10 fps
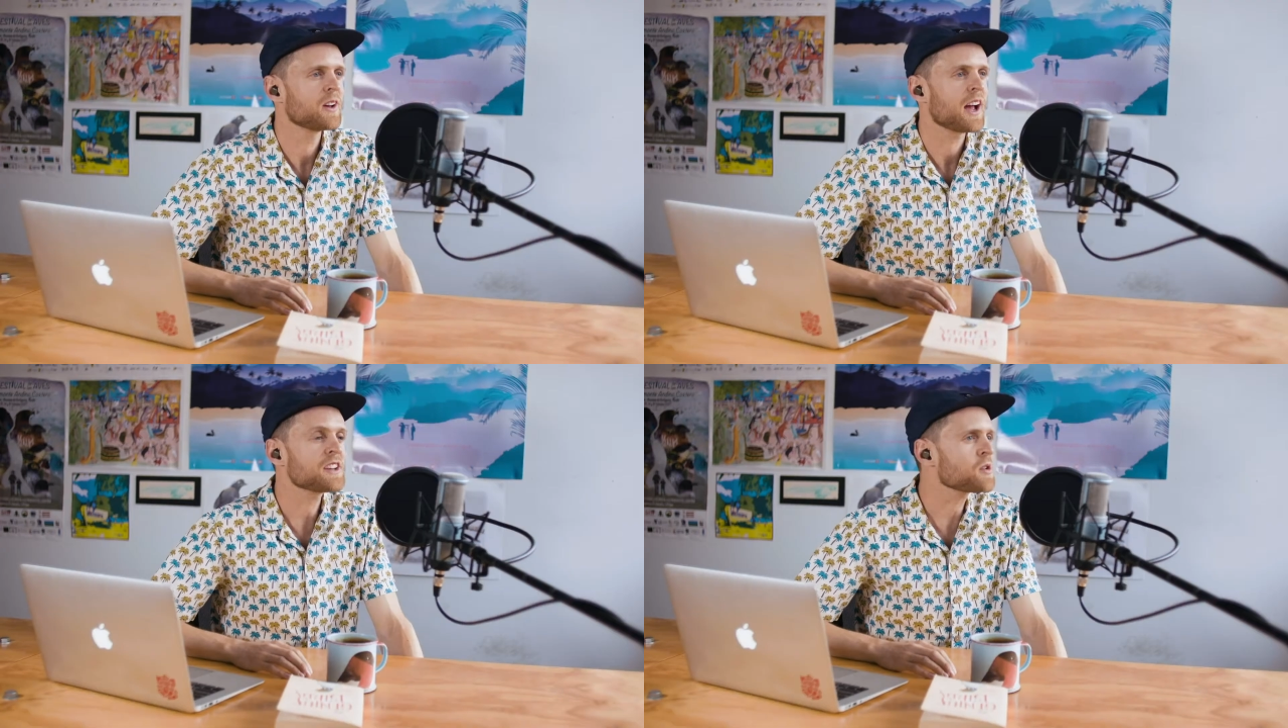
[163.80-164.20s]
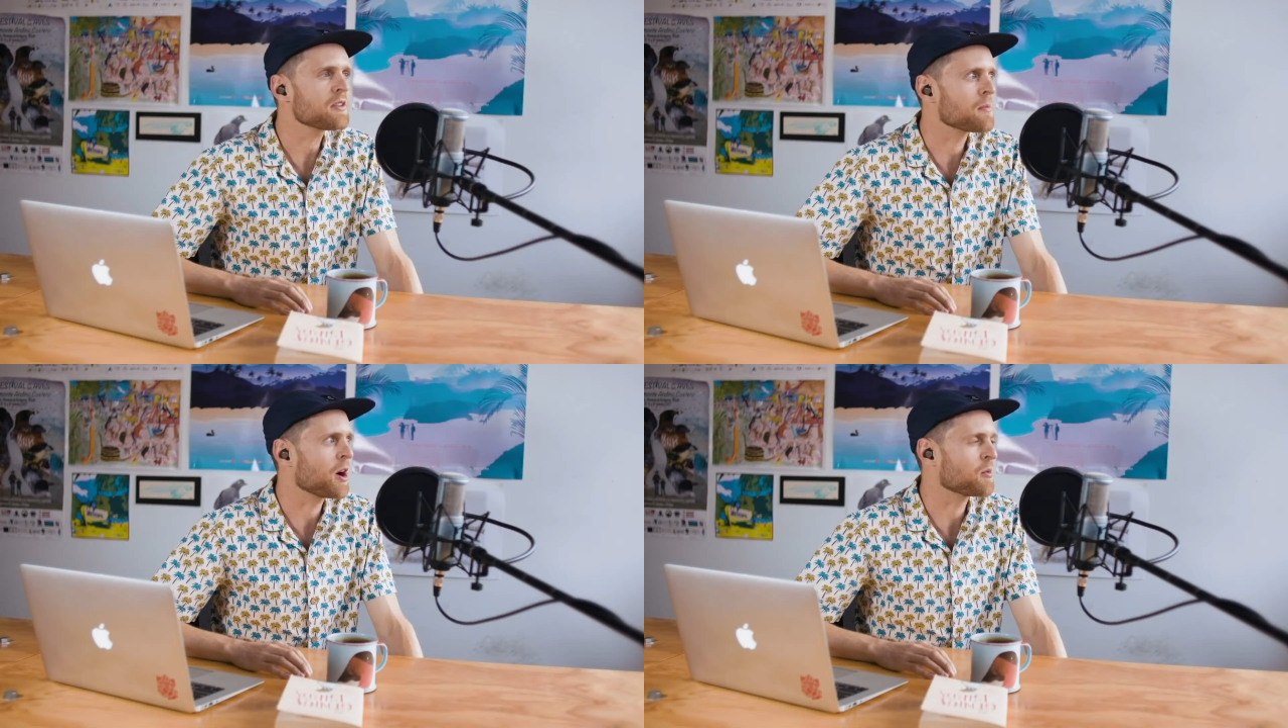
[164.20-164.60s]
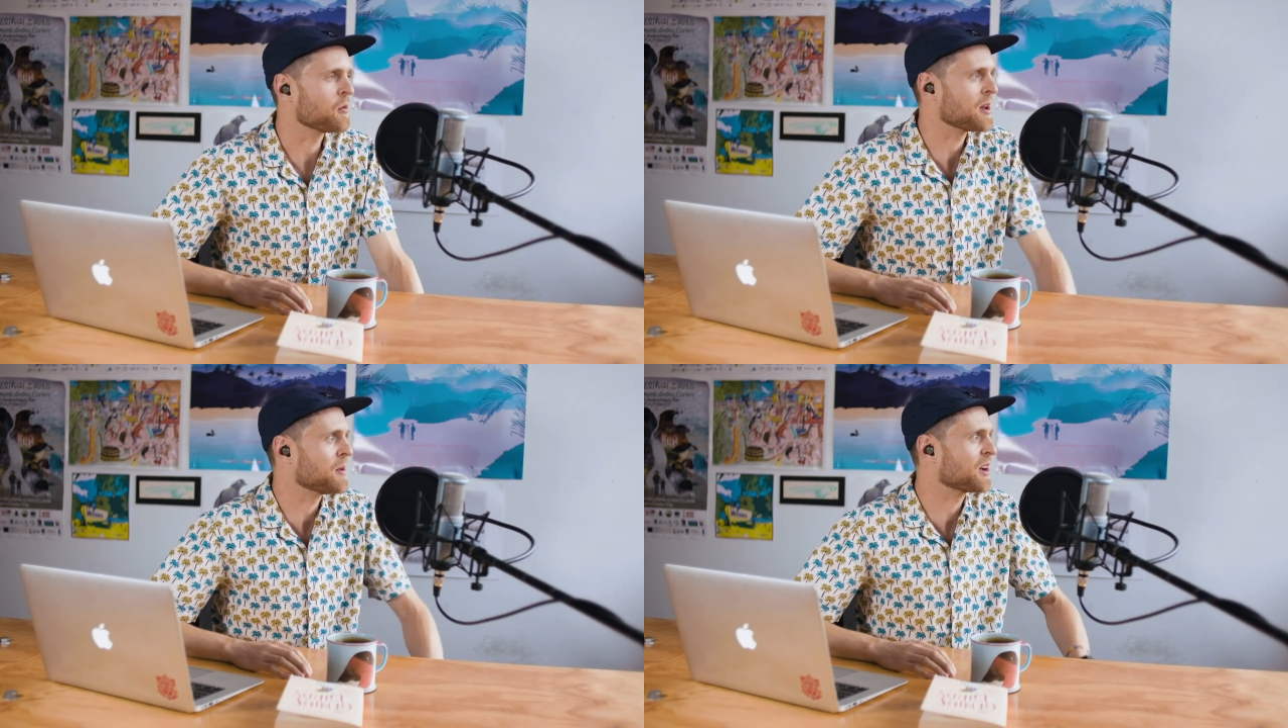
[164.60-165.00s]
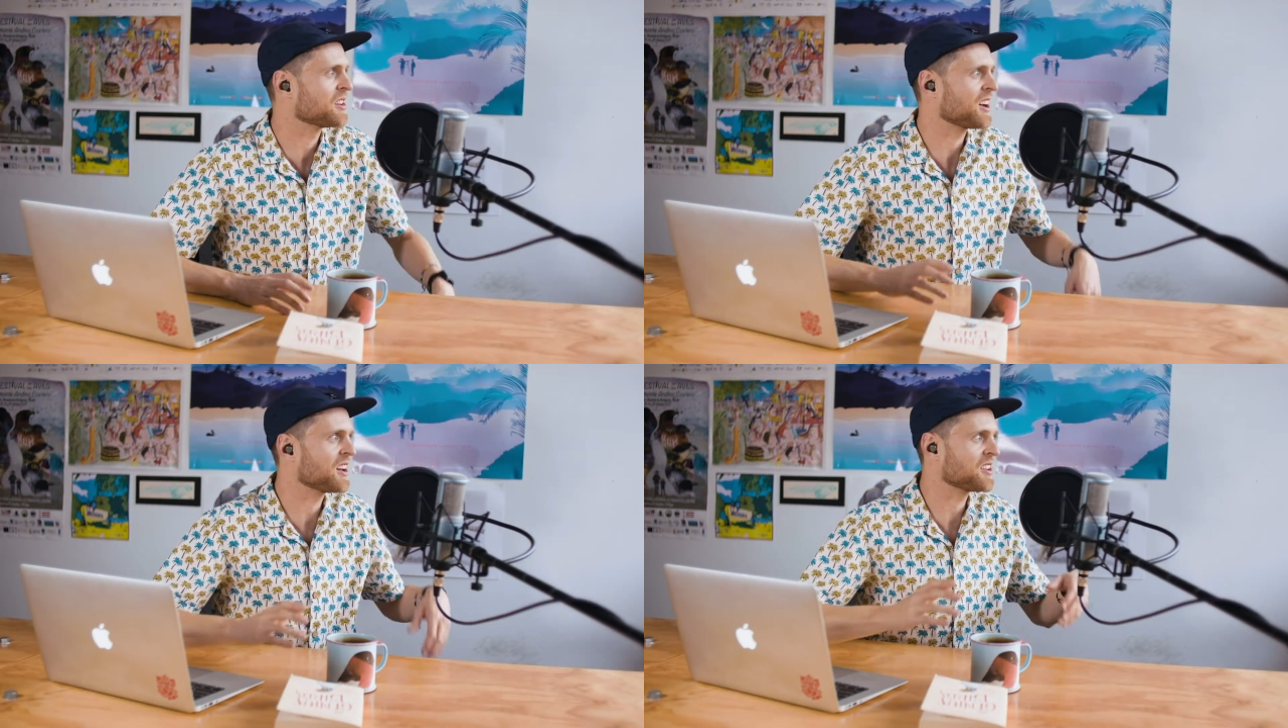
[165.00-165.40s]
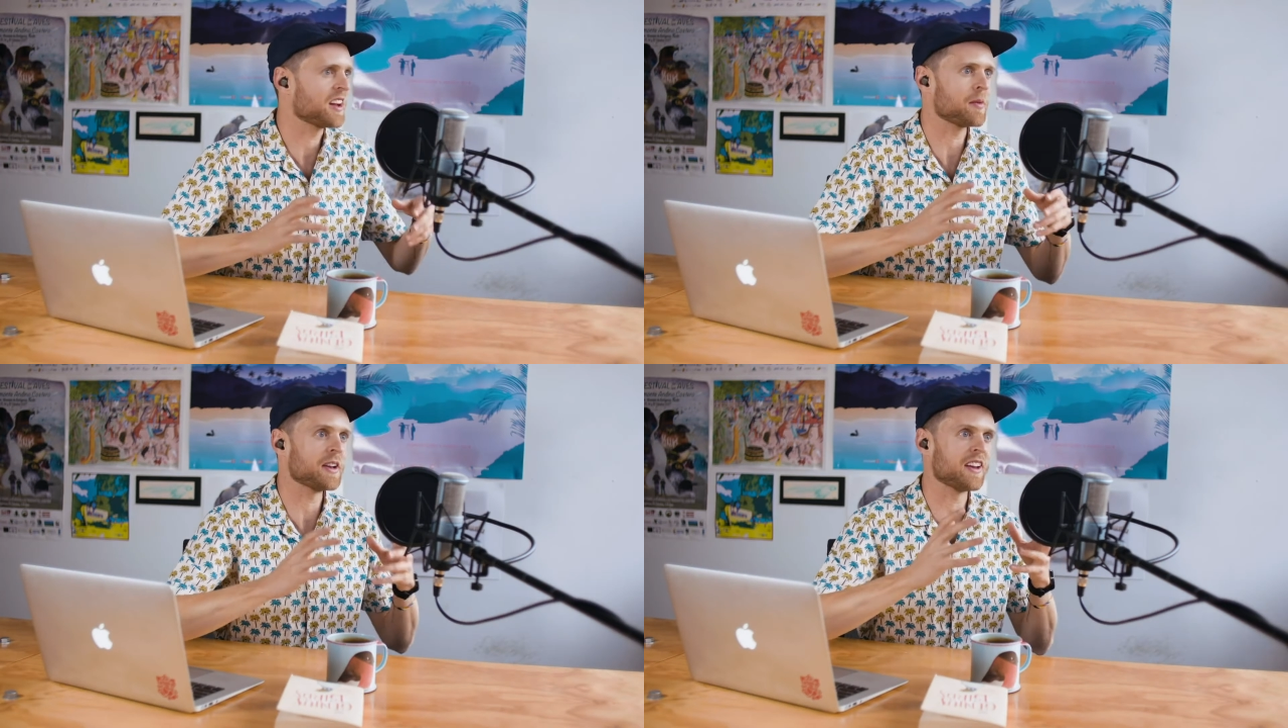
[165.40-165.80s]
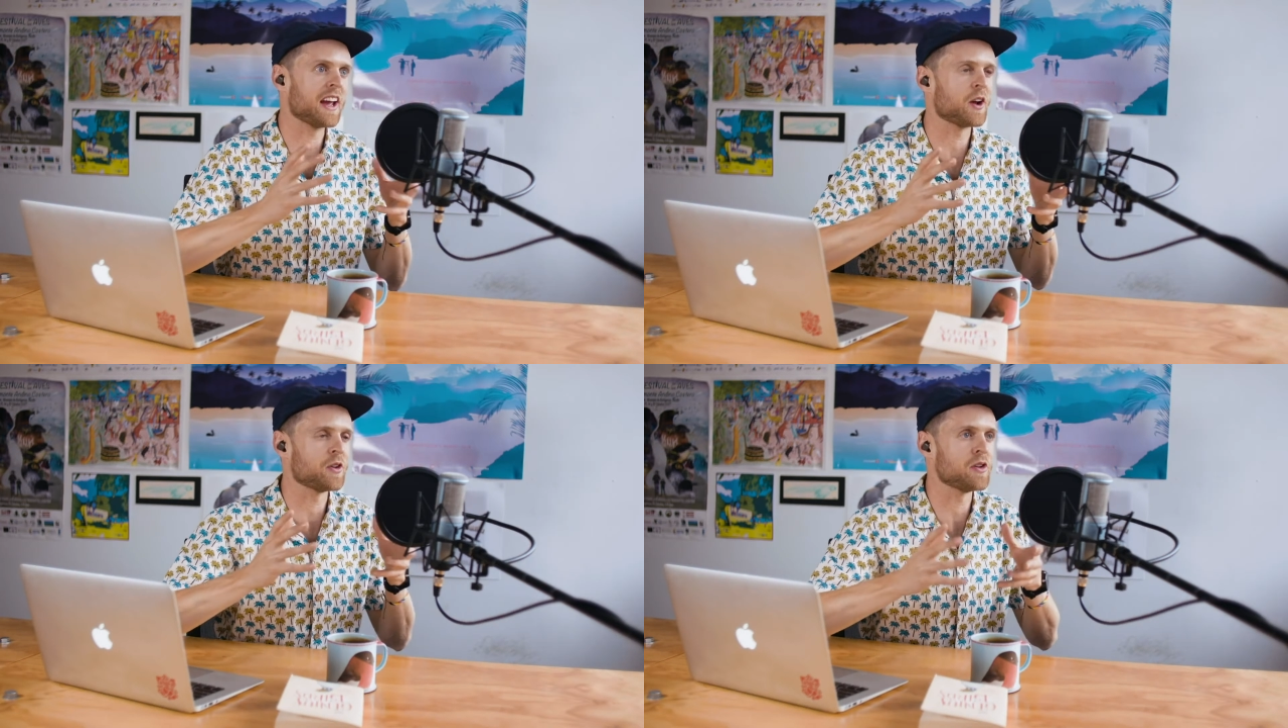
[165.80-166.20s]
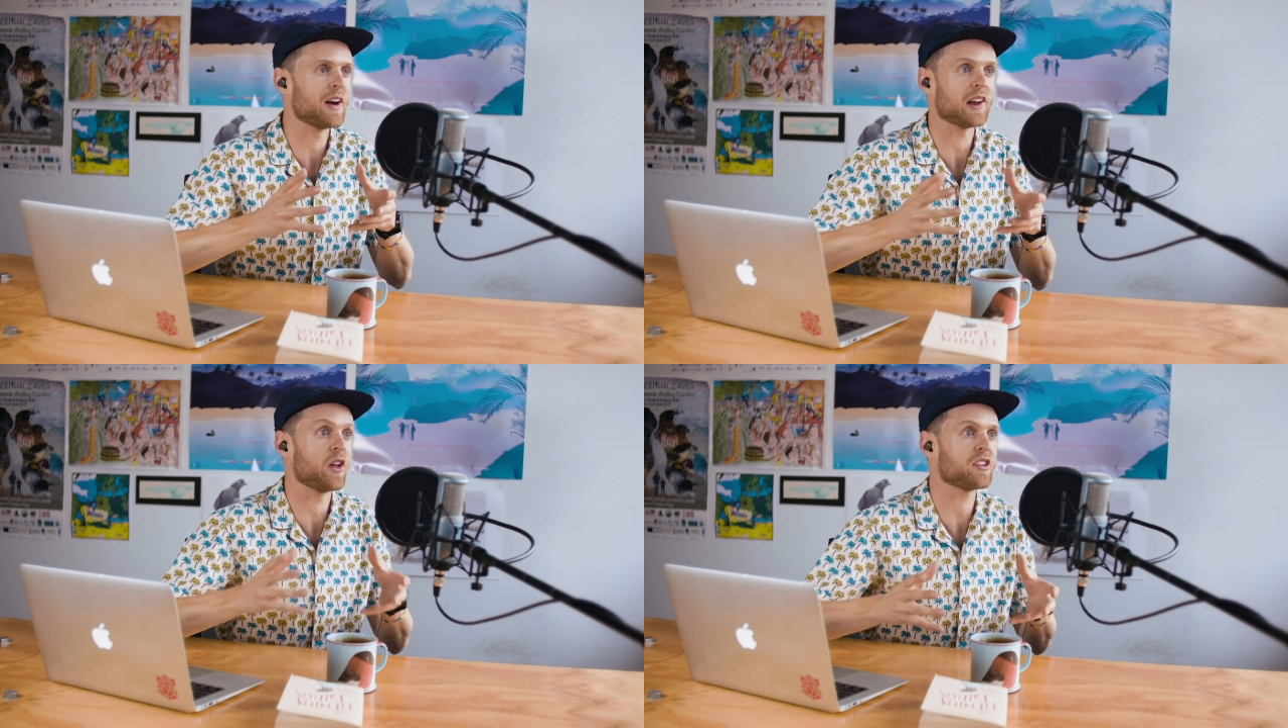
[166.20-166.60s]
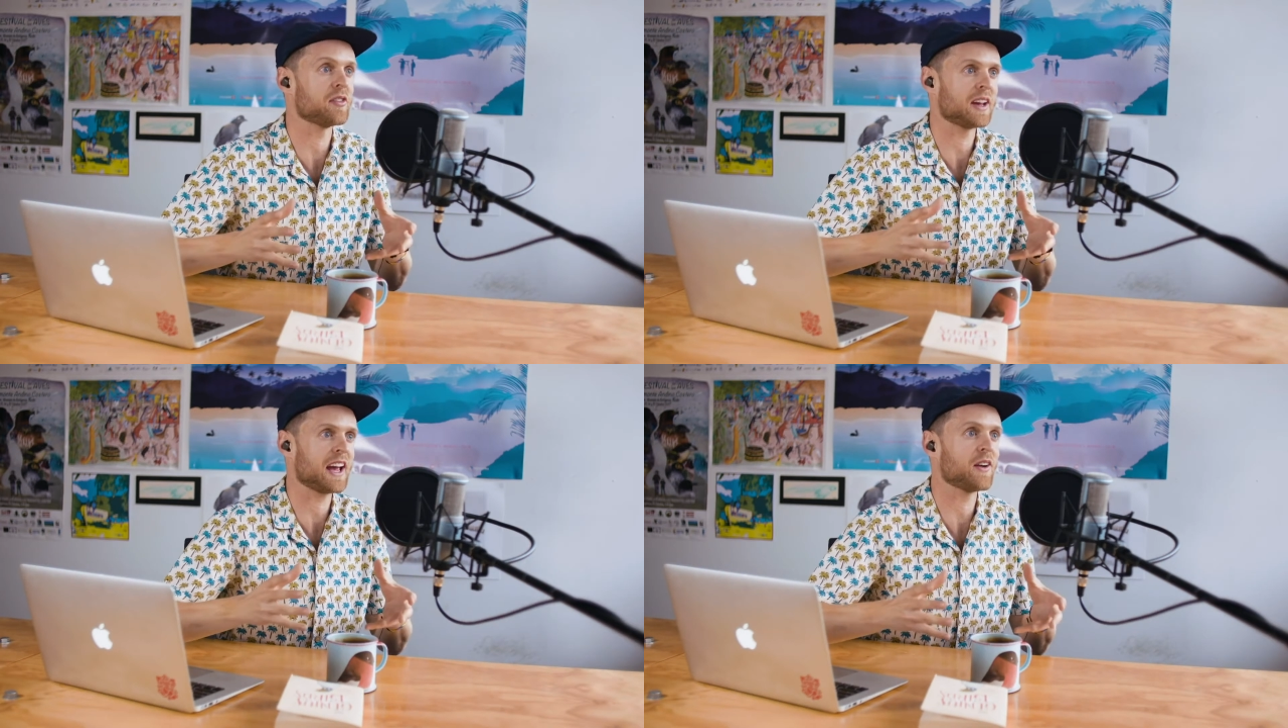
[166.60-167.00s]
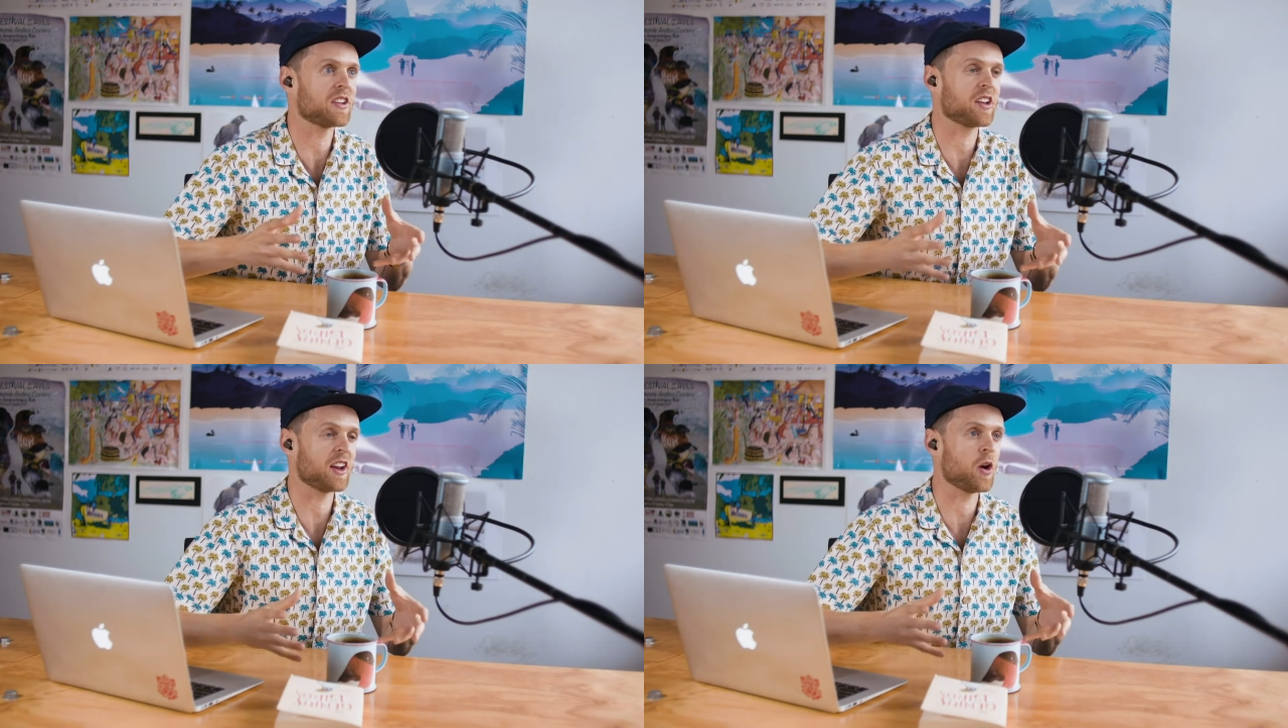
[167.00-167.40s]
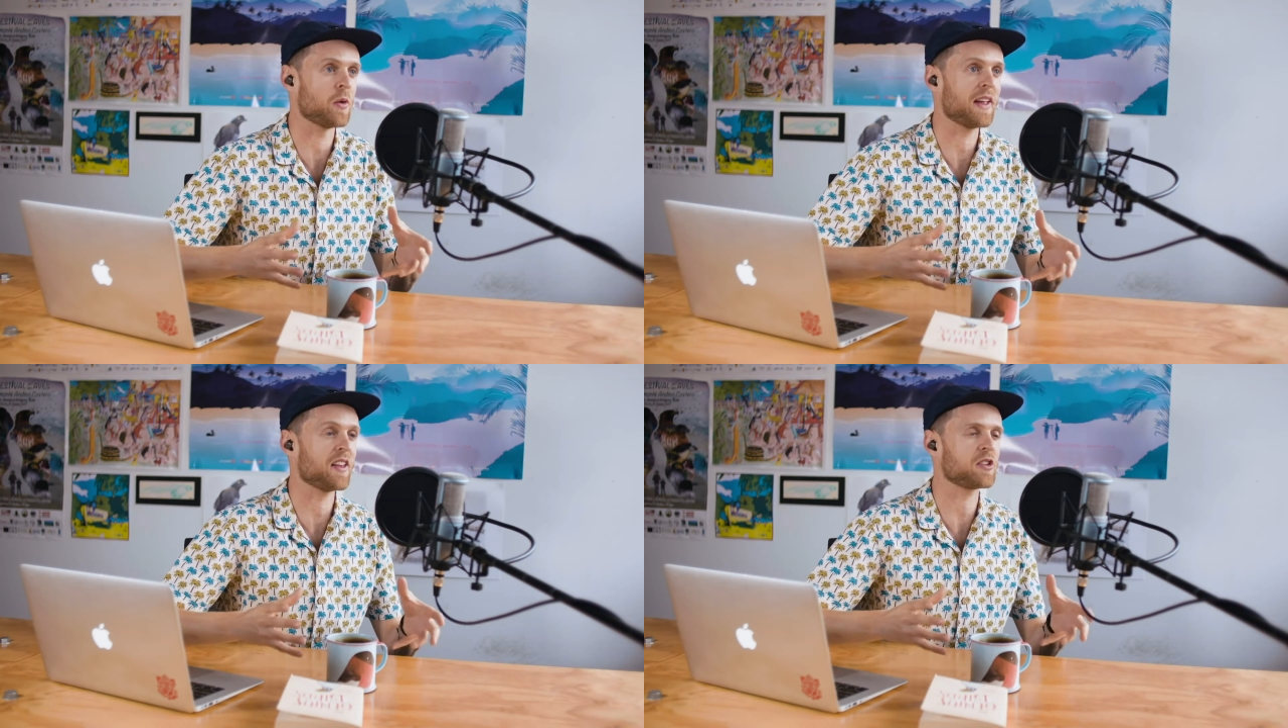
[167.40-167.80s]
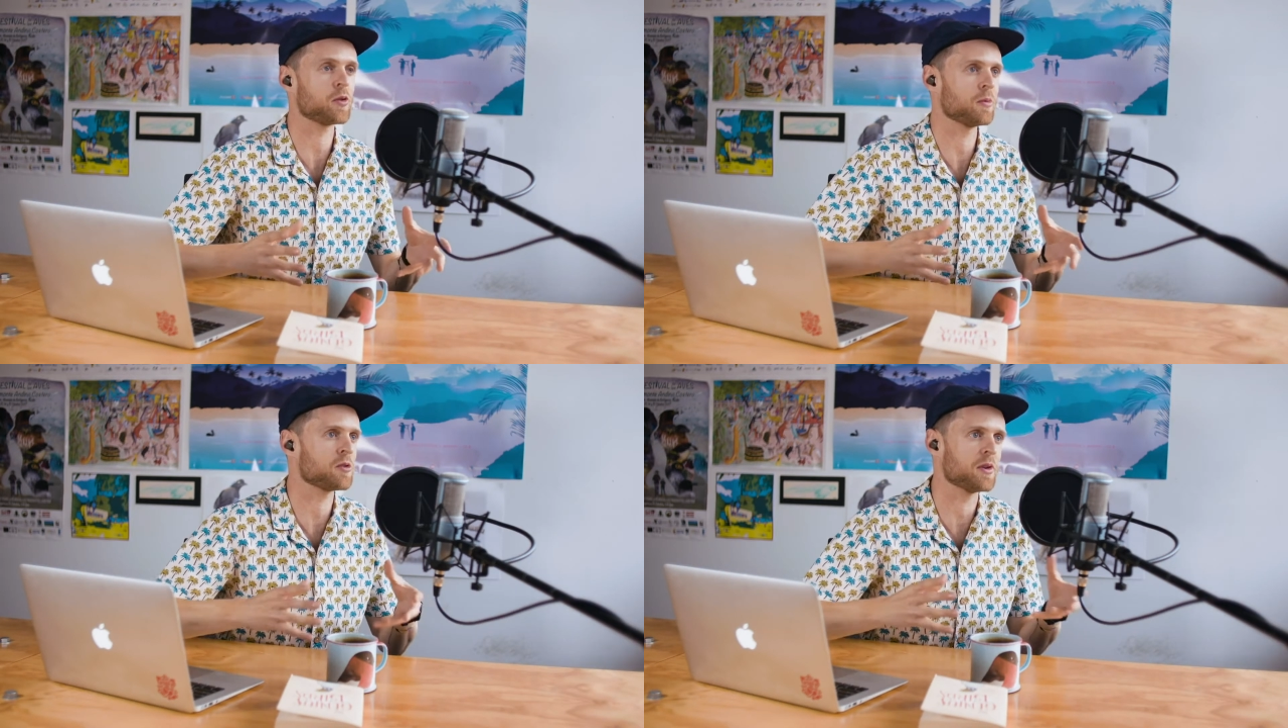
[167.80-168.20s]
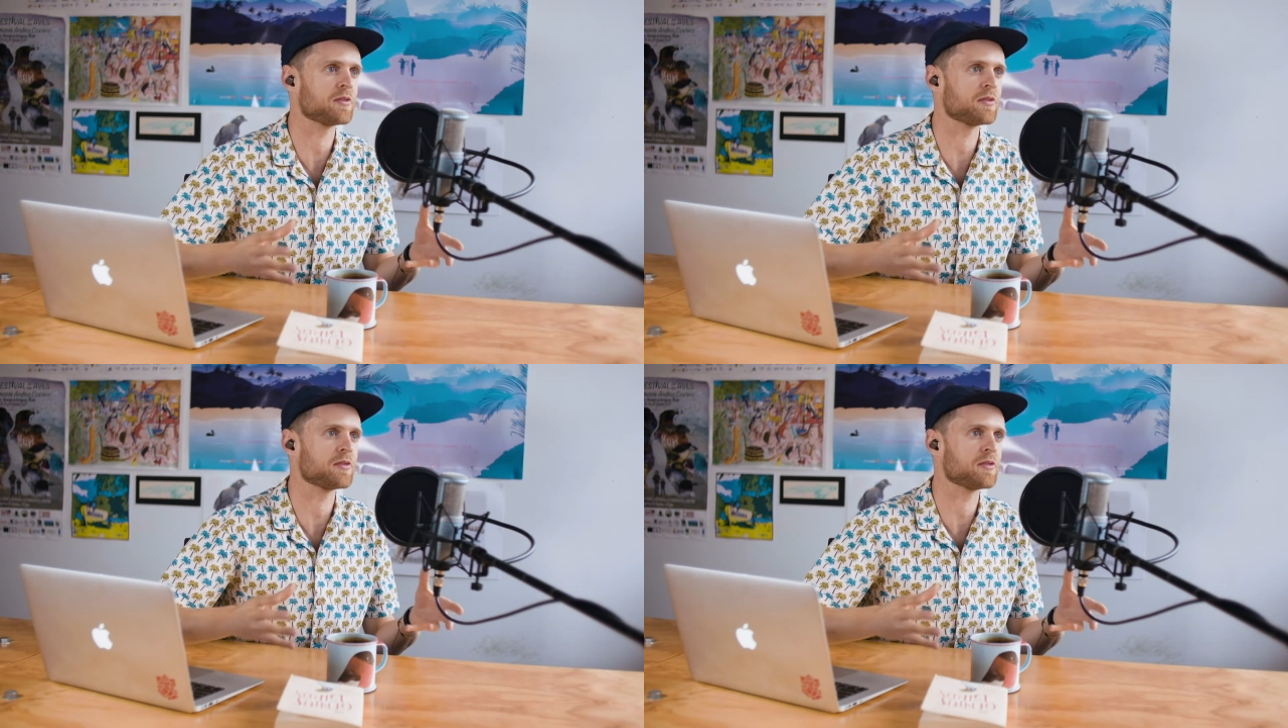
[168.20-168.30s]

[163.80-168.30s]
It's quite remarkable, really, because like I said, I mean, Diego, you've had lots of encounters, I know, with ant swarms.